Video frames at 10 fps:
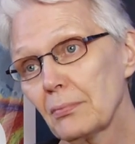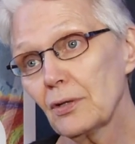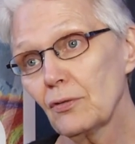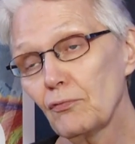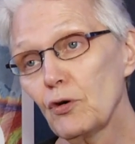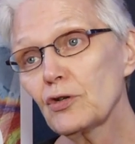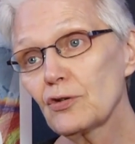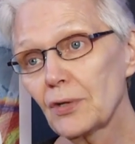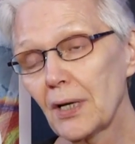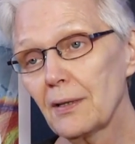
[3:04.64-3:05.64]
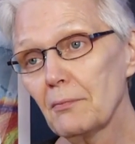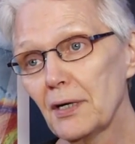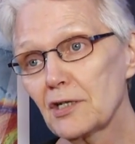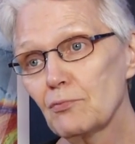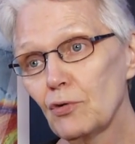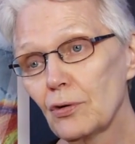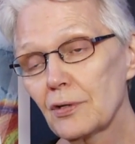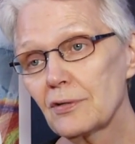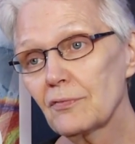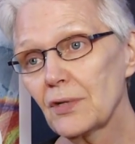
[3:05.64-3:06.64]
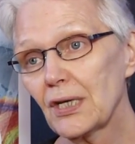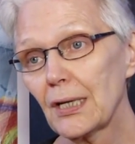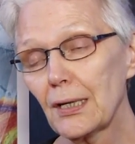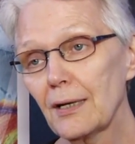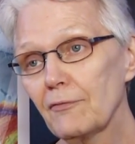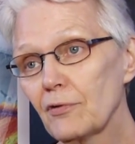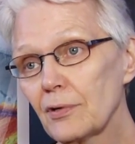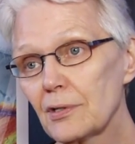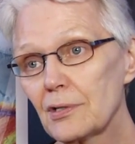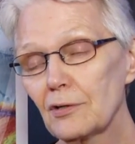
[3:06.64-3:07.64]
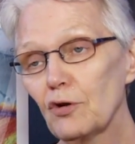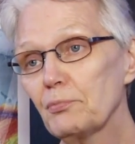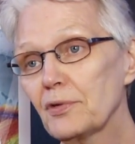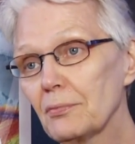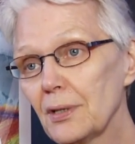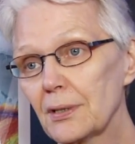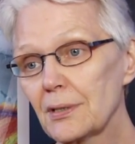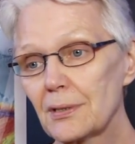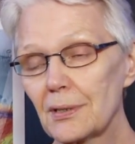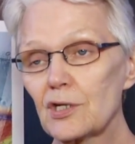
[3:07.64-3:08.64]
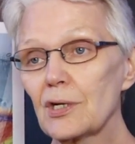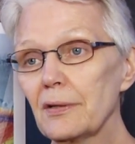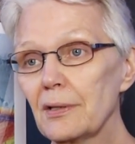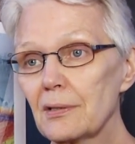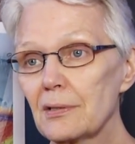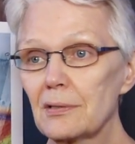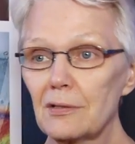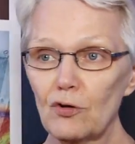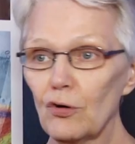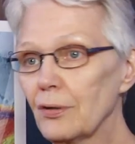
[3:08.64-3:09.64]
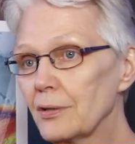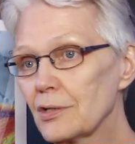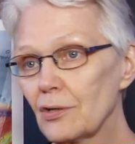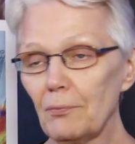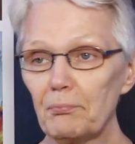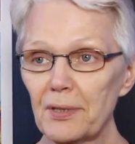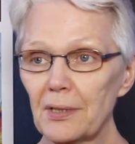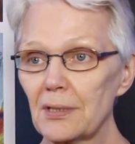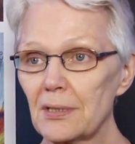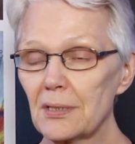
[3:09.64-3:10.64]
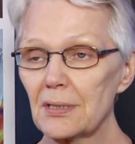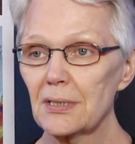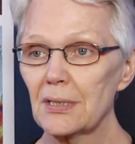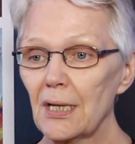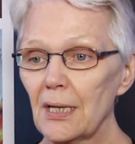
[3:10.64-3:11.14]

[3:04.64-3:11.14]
you know, work together much more so we can leverage and optimize each other's knowledge, competences